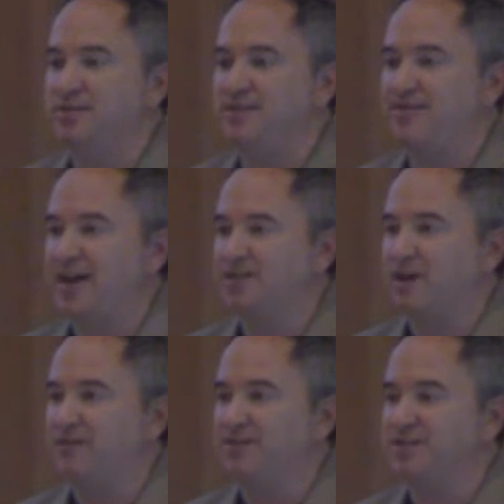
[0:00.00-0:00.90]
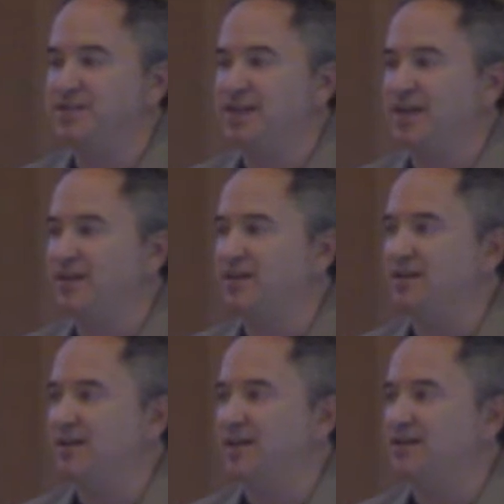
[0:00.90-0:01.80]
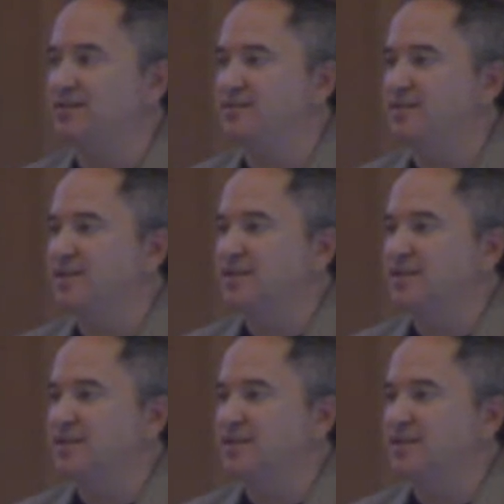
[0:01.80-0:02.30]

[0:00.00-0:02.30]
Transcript: DFACS office and